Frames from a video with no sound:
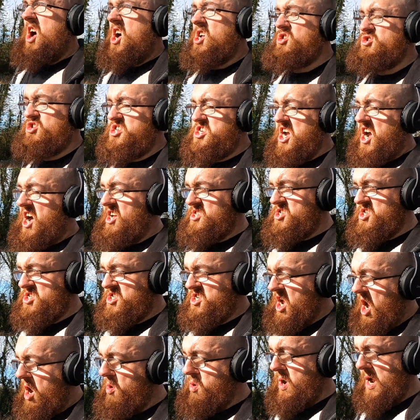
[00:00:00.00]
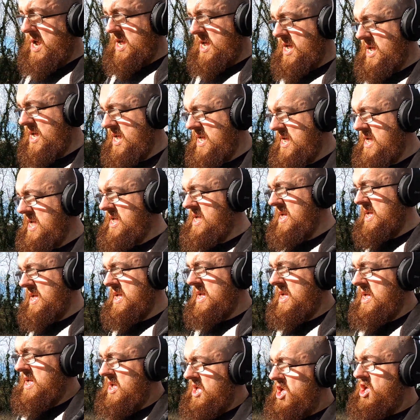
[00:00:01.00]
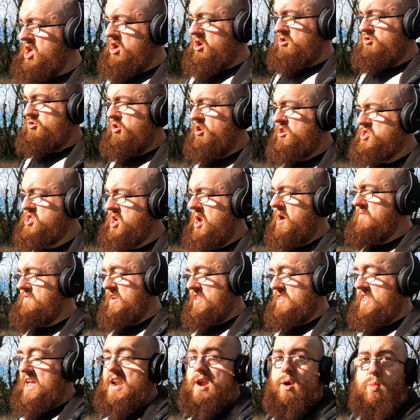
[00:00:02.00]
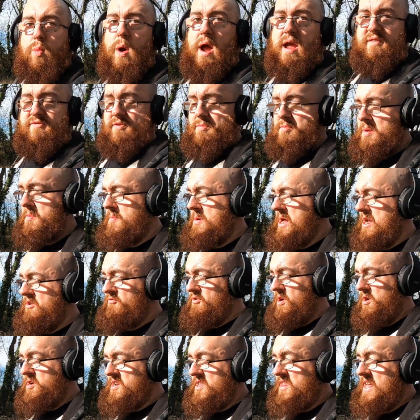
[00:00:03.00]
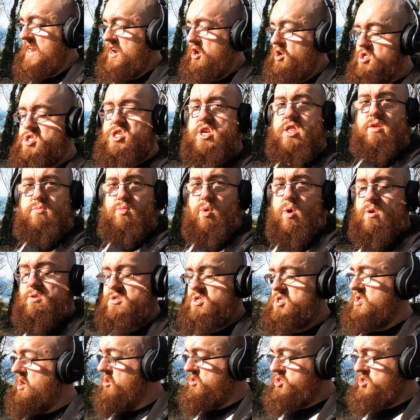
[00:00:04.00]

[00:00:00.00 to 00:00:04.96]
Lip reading: 100 yards or so, cross over, then away from the main road, and then onto the bridge.